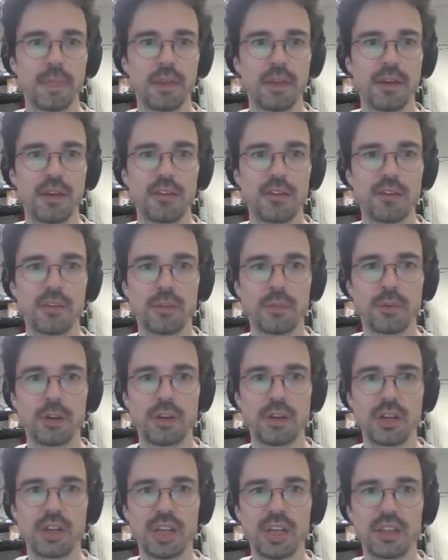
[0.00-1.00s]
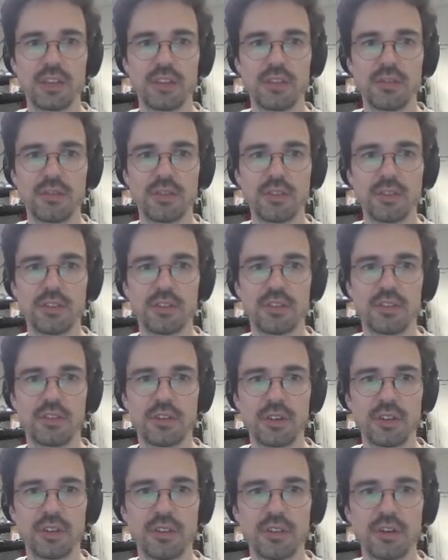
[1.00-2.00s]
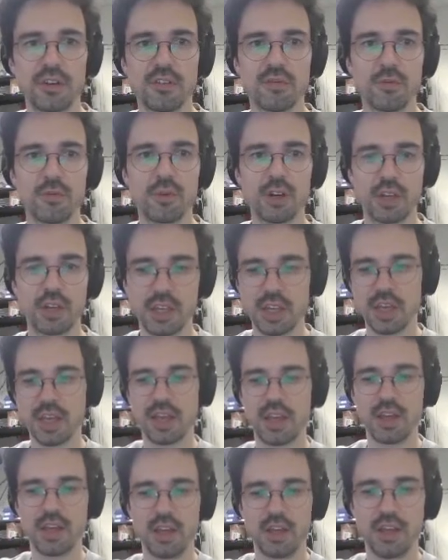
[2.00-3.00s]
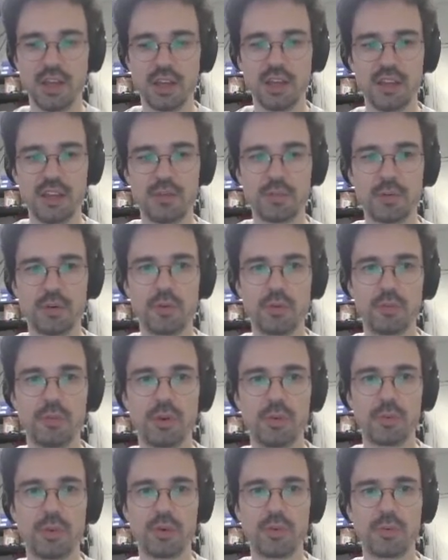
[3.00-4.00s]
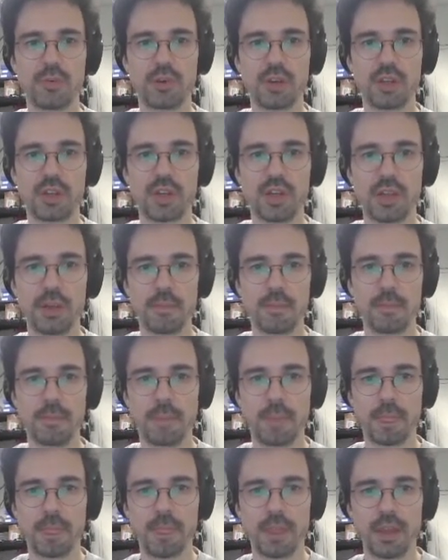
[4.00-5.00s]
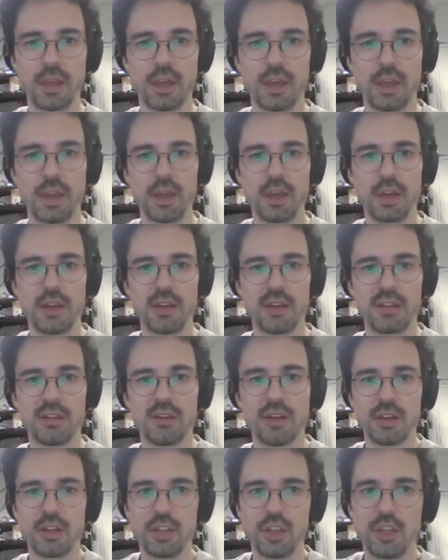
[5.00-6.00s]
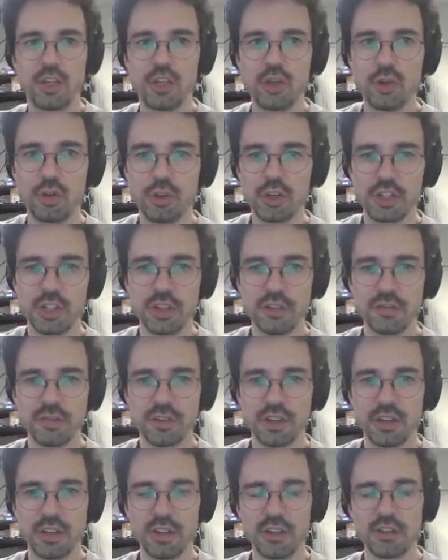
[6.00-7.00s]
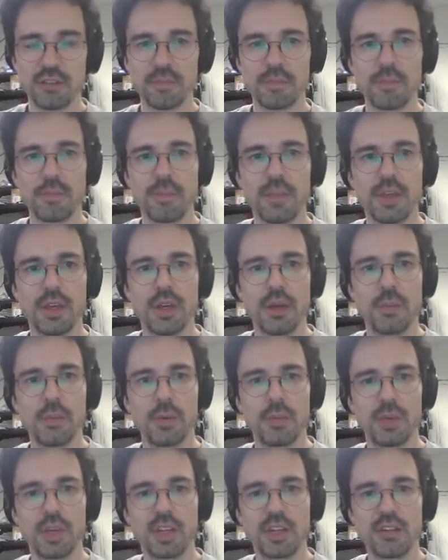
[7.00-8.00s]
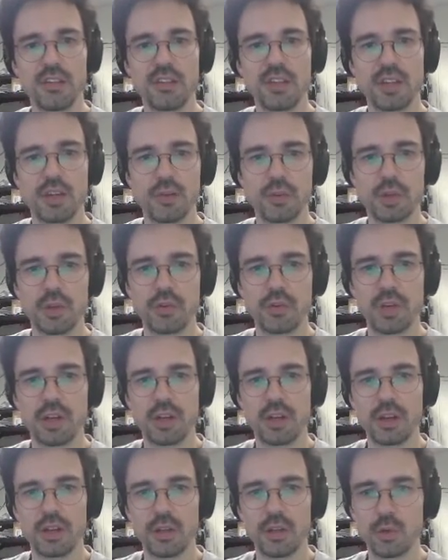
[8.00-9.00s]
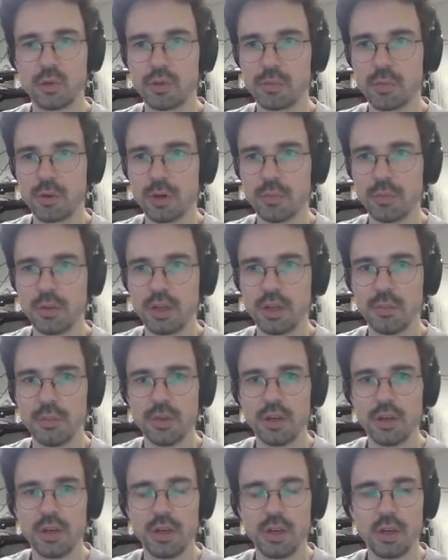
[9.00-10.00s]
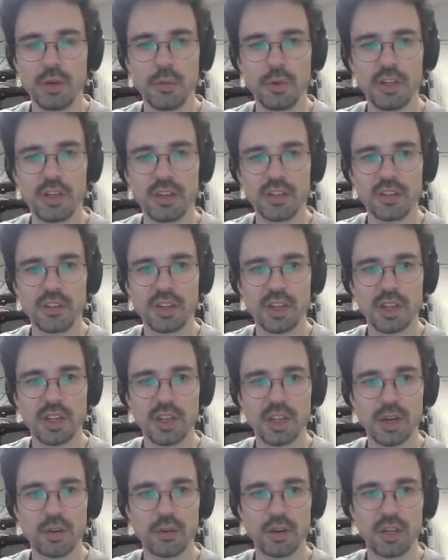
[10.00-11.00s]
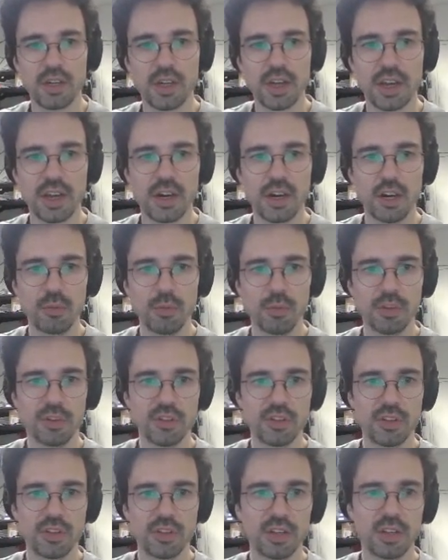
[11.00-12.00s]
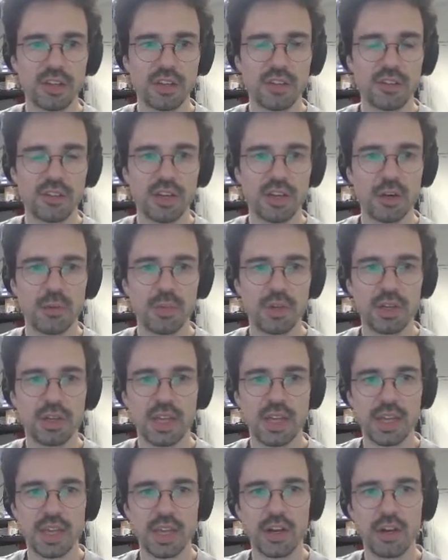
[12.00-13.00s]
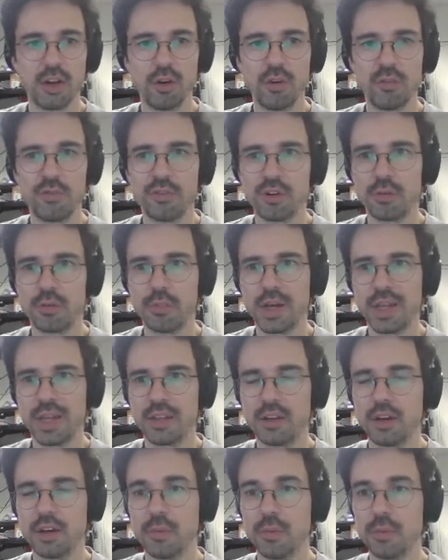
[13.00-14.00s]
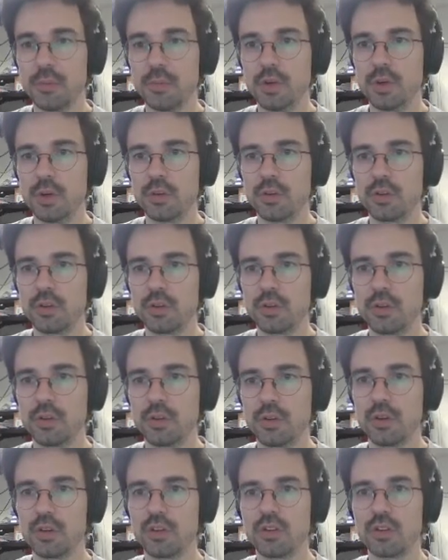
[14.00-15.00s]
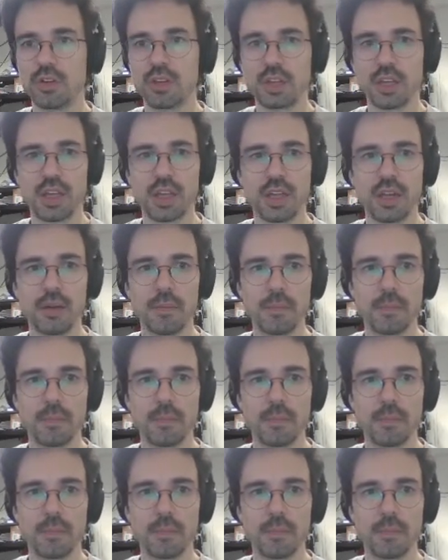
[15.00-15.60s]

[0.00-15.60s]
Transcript: So I'm going to take this resistor, and instead of 1K, let's put 1.1K. That's not a huge difference, but we can see that we created a huge problem, which is that our entire output signal has now been taken over by the common mode noise again.